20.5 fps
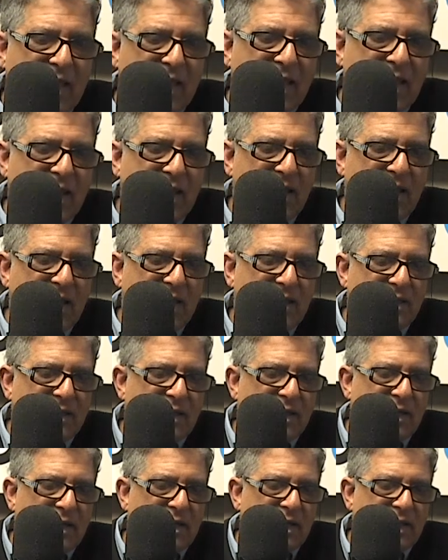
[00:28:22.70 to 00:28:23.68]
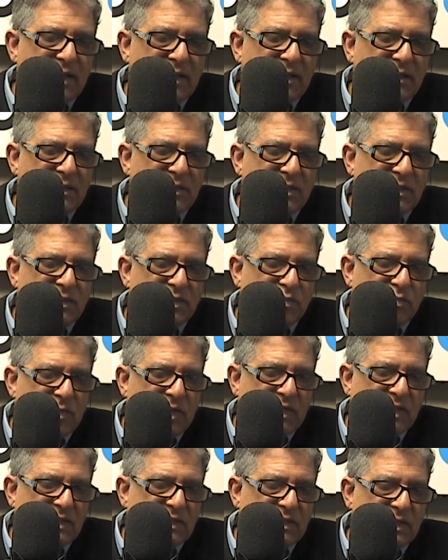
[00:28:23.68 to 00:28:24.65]
and I teach
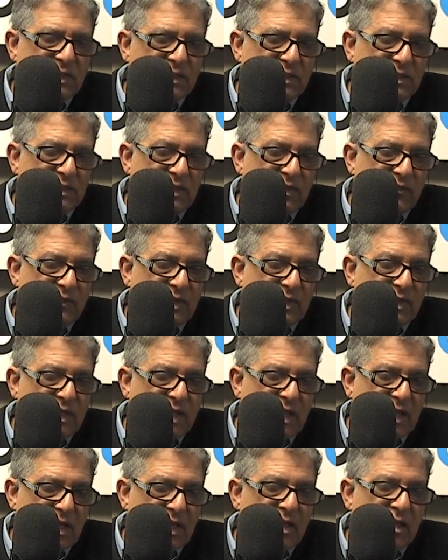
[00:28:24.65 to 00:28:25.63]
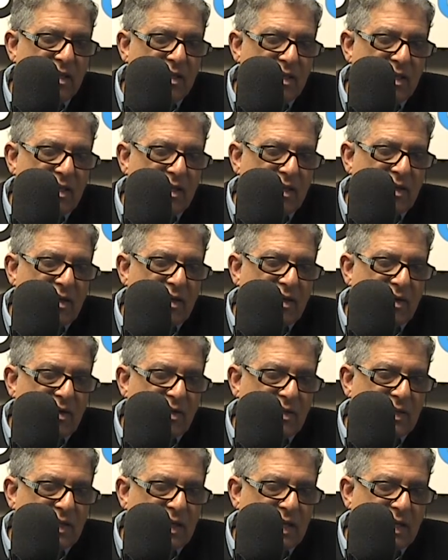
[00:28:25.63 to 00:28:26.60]
meditation every day
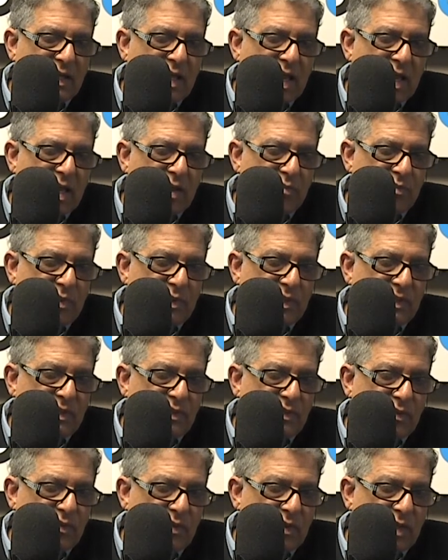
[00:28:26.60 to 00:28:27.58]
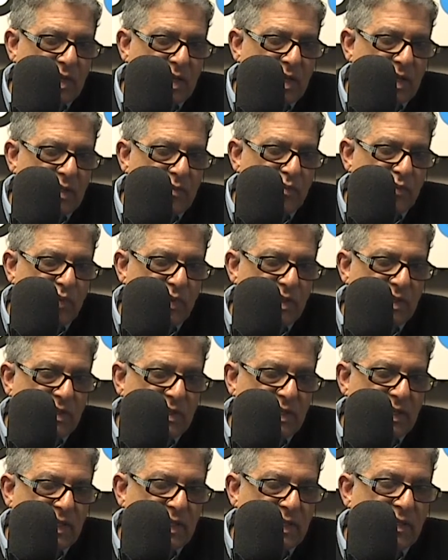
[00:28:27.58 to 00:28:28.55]
on that app and yoga and
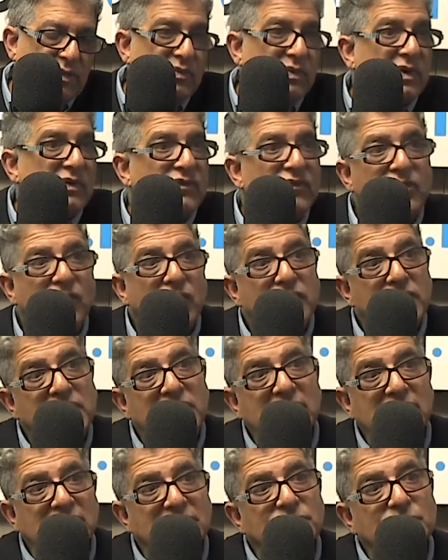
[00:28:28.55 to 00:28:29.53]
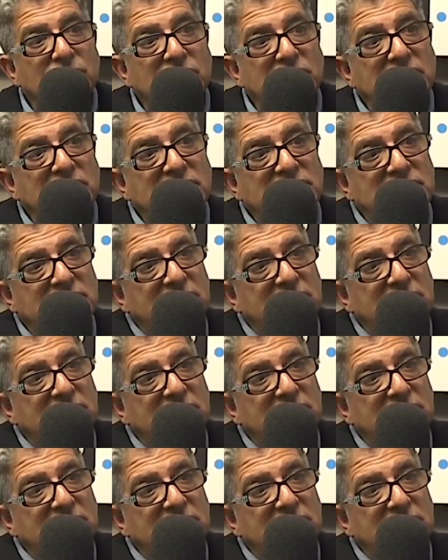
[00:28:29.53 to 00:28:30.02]
breathing and we have 40 experts